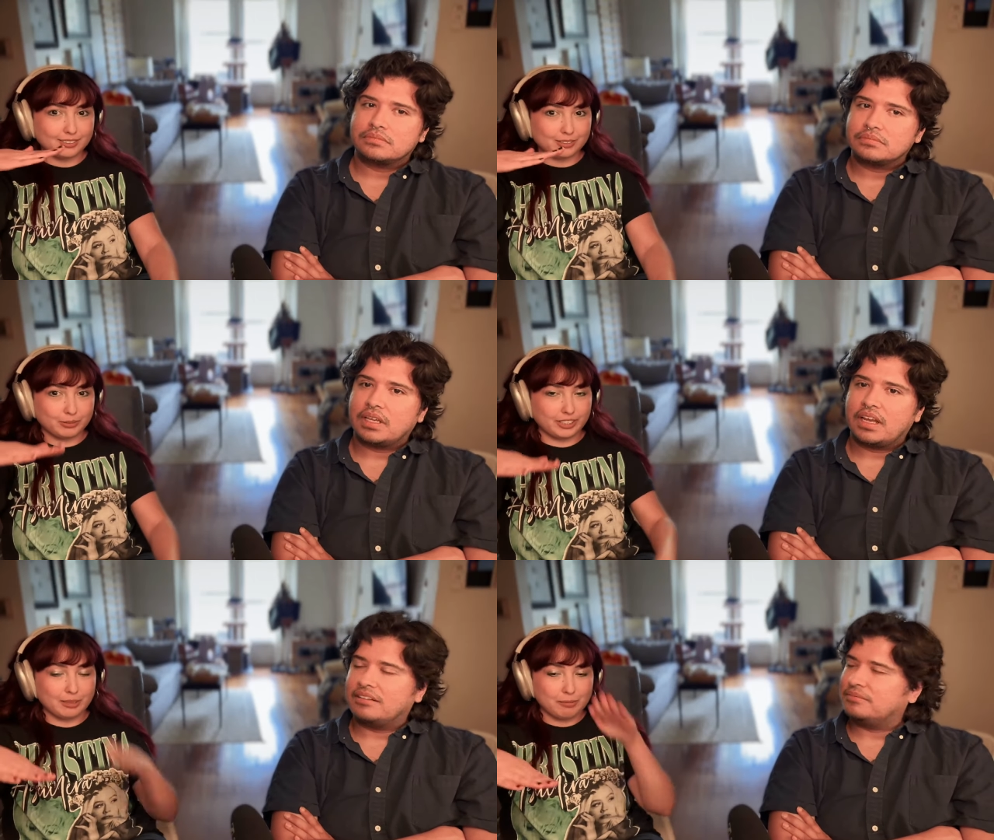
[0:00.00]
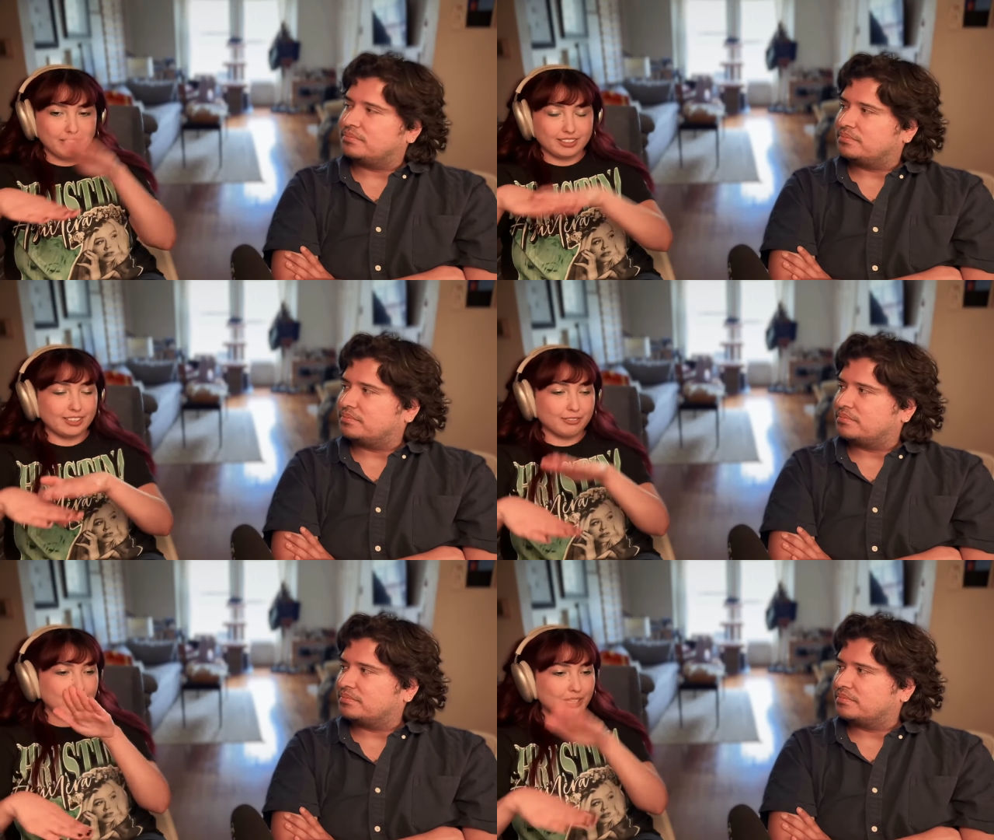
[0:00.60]
Speaker 1: We got to meet
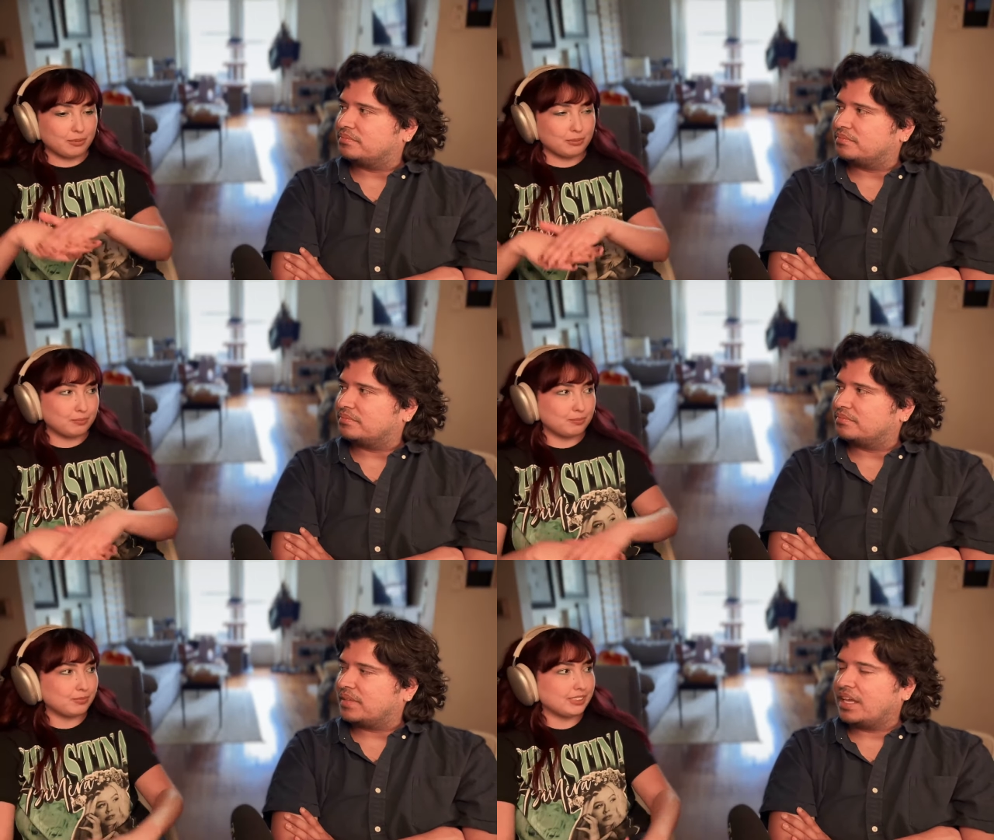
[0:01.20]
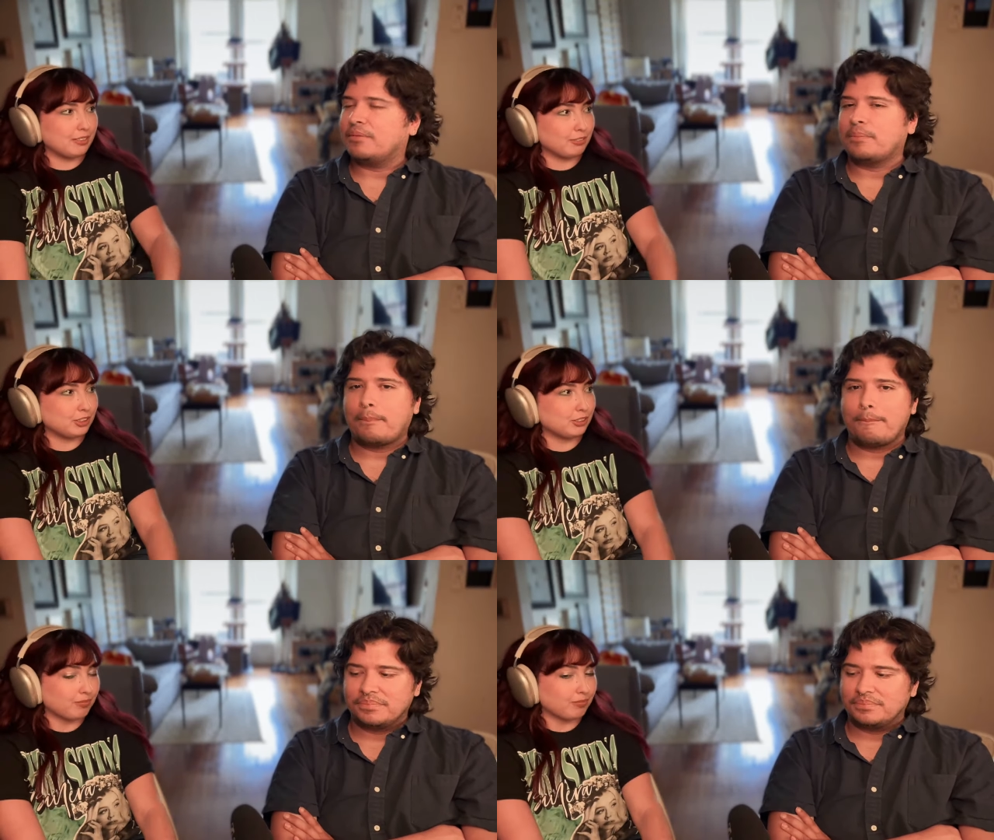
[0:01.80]
every album. Yeah. Anniversary.